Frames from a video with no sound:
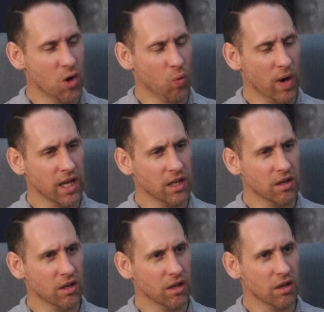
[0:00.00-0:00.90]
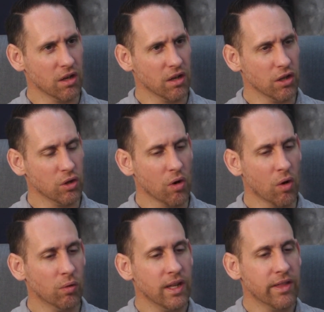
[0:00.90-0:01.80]
When you
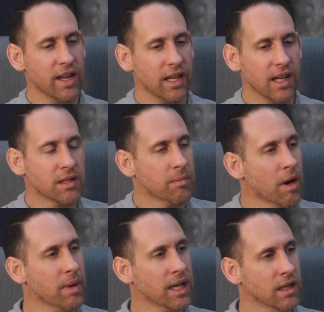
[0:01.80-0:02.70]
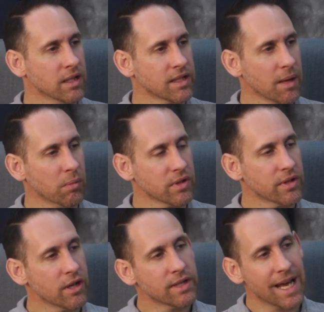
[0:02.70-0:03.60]
only think it's about making
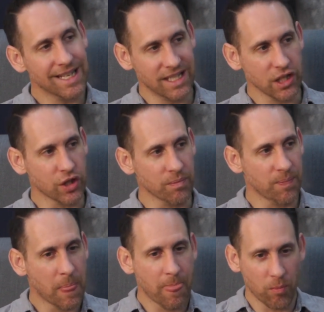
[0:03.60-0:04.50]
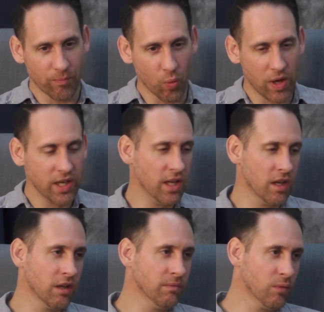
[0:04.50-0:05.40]
disciples. There's that addition. One
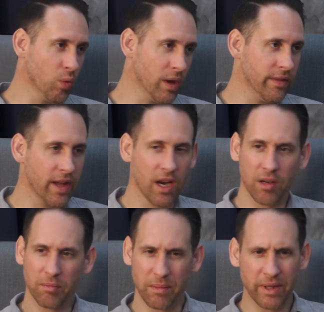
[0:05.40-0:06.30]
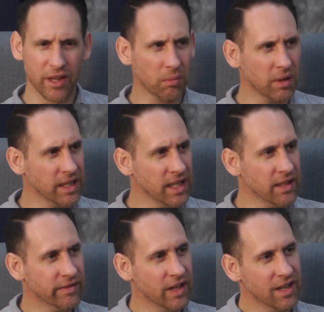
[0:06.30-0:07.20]
here, one there. Maybe they'll
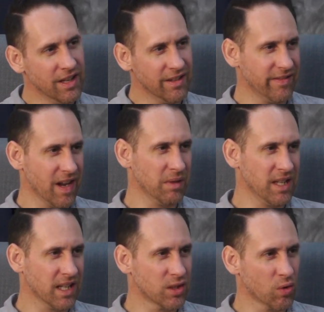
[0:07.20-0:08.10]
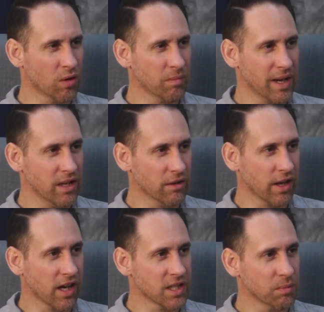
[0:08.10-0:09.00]
believe. Family next door might hear the
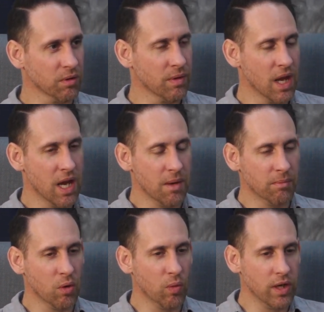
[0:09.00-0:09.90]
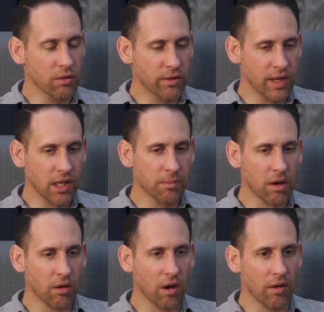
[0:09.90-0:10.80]
gospel. But when you think
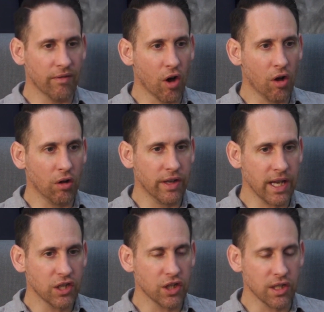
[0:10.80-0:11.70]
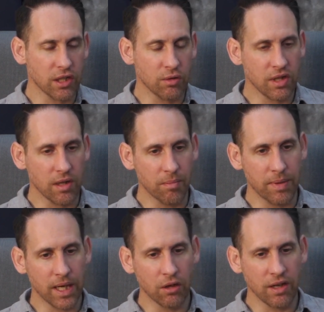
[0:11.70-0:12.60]
about of all nations, you see the
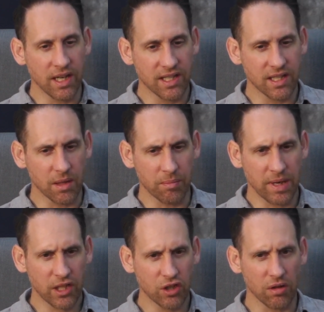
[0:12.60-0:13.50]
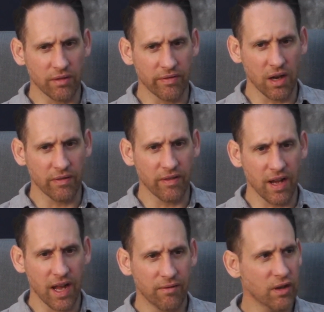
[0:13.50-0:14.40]
biggerness, the picture of
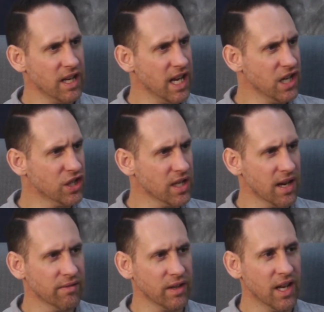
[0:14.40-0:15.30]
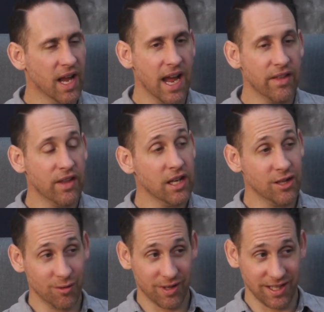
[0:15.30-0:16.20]
every nation, and then
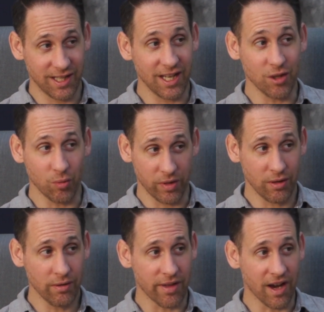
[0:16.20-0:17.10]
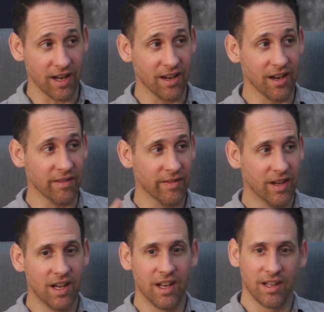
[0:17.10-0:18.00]
you continue with your thought of
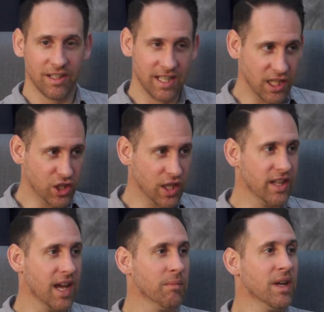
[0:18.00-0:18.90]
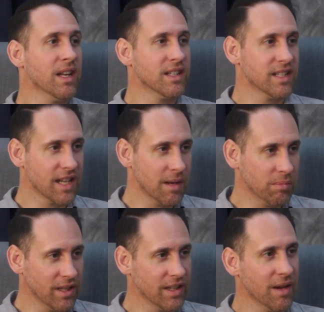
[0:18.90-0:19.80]
teaching them,
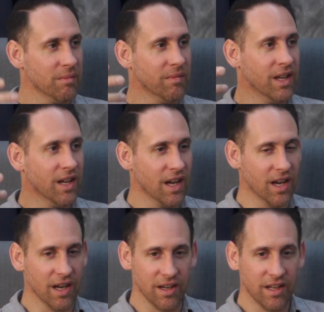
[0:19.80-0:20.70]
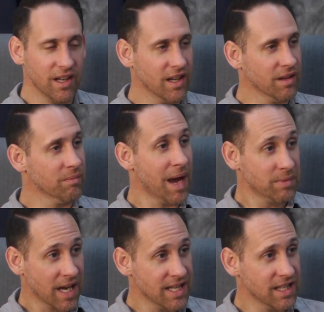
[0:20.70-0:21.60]
discipling them,
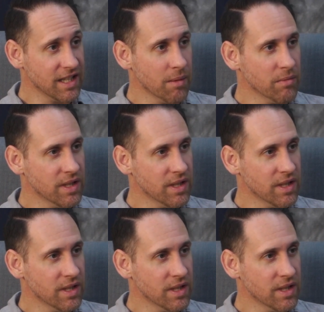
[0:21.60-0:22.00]
baptizing them.